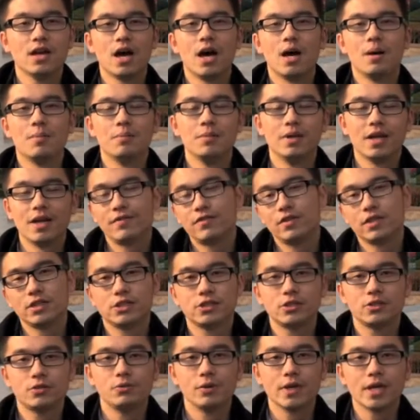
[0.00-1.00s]
um,
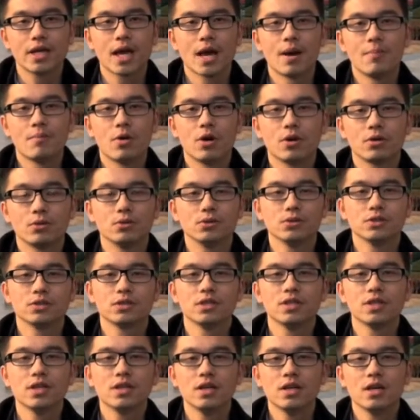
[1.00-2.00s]
leveraged recap
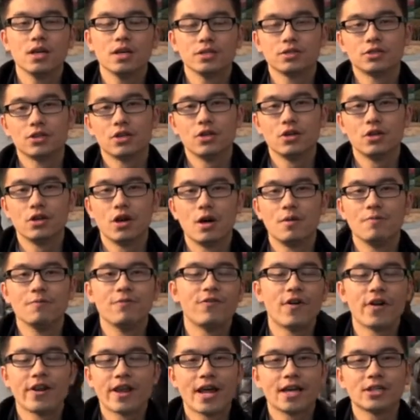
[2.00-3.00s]
models, so um,
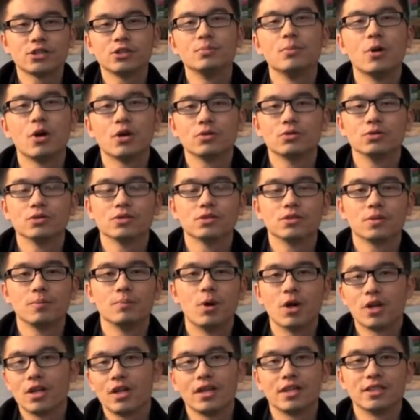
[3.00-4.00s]
financial models,
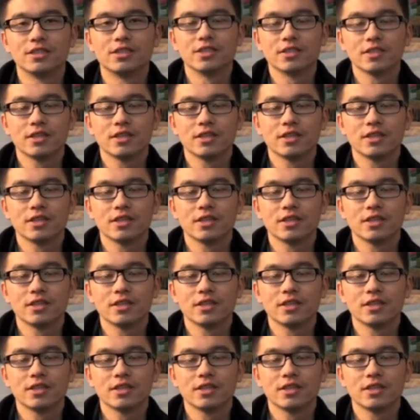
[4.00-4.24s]
modeling,